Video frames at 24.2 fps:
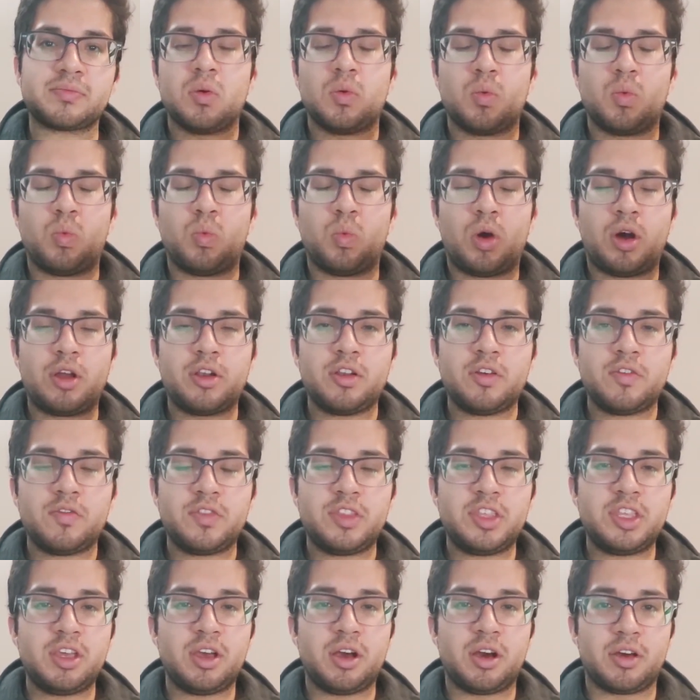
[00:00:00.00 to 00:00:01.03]
One of
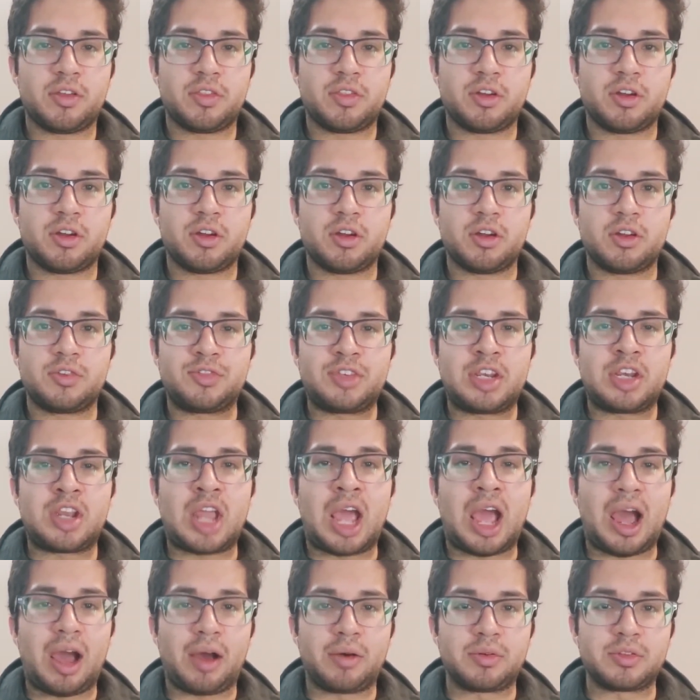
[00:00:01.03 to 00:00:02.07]
the other
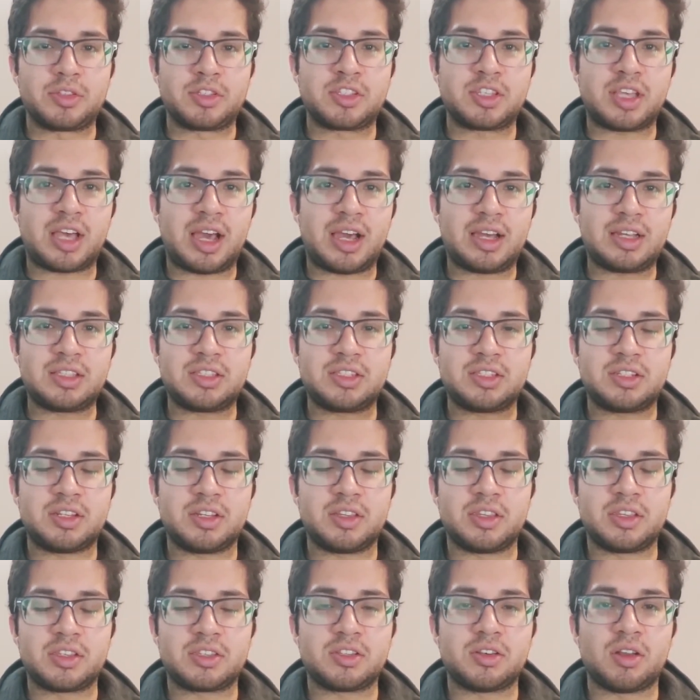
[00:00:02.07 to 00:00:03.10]
downsides to
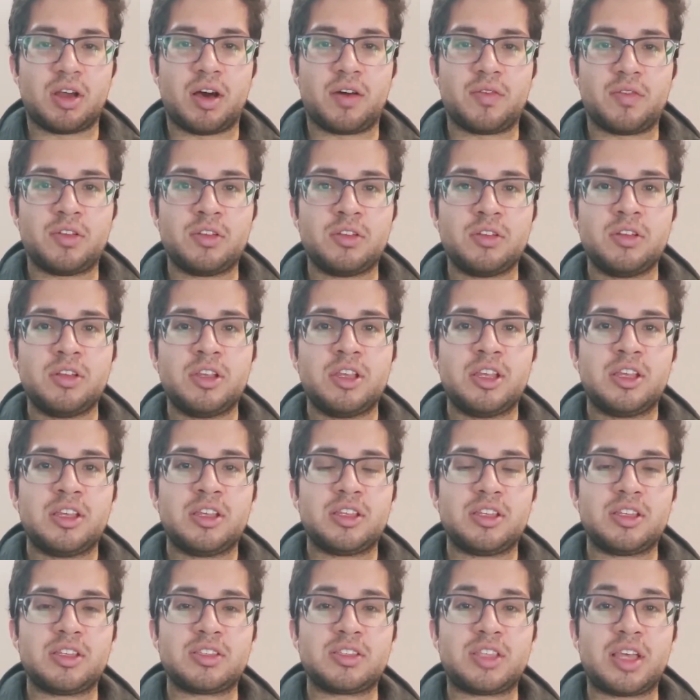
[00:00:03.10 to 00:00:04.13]
this novel
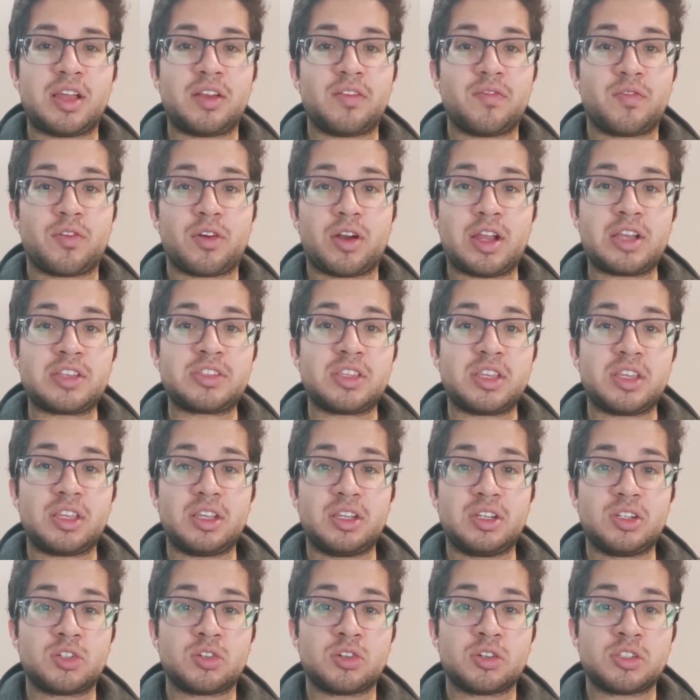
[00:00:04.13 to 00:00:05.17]
is that for as
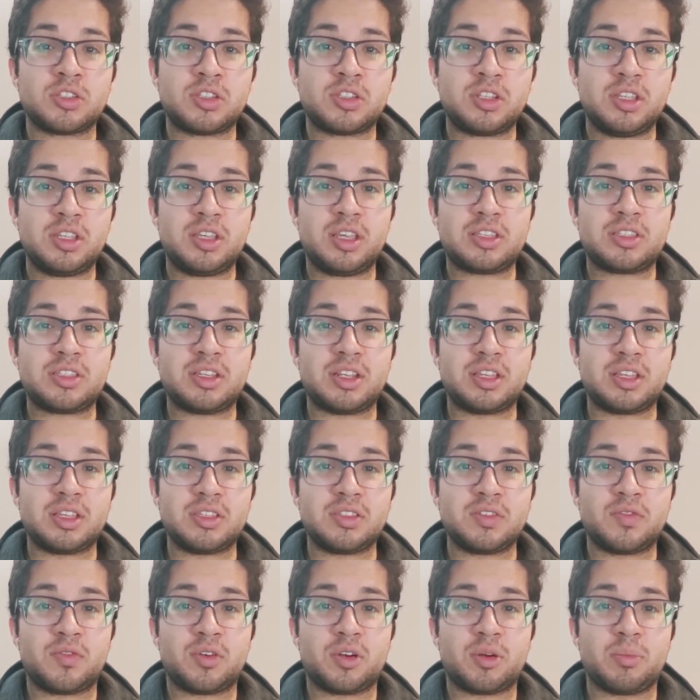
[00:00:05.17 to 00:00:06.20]
interesting as it is
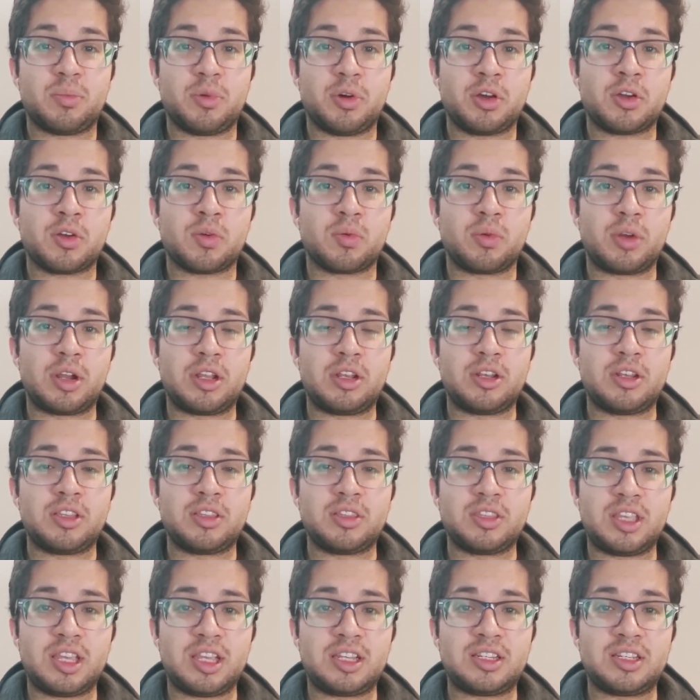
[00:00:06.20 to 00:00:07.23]
for a book written in
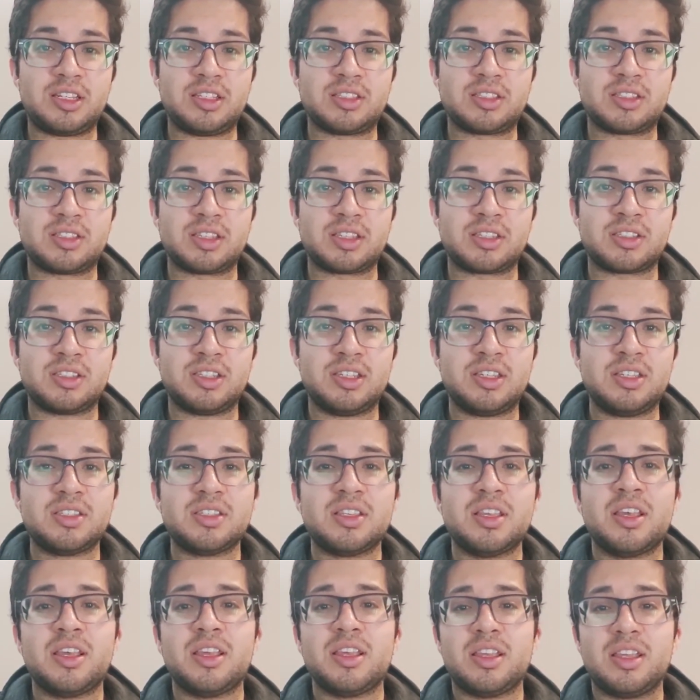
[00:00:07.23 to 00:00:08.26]
the 1860s,
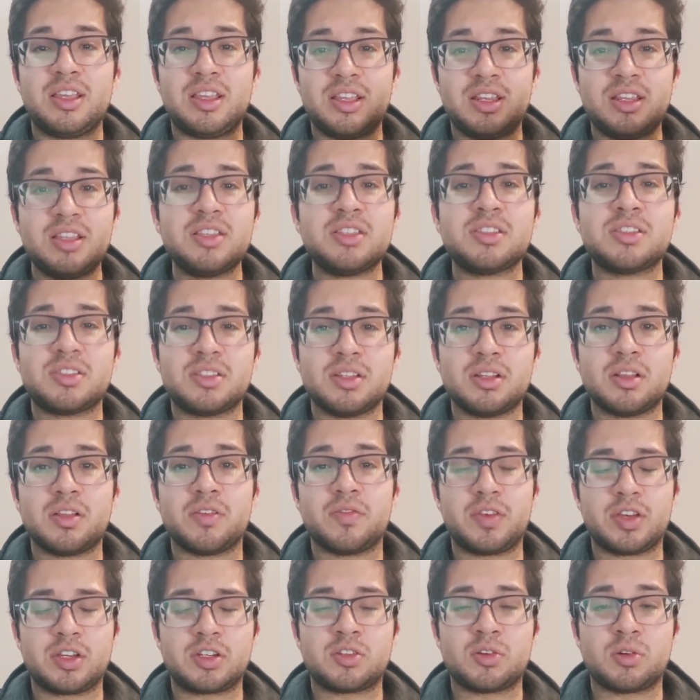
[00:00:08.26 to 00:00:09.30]
it is still a
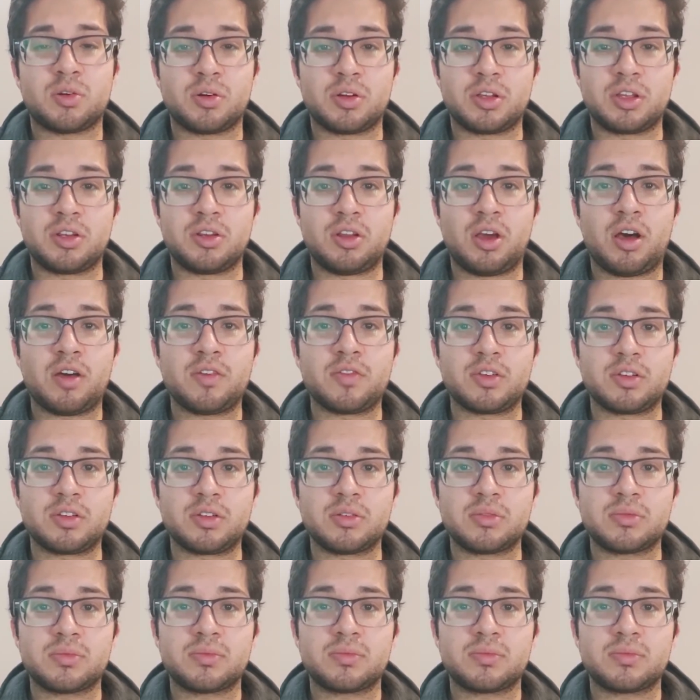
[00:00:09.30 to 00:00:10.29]
Victorian novel.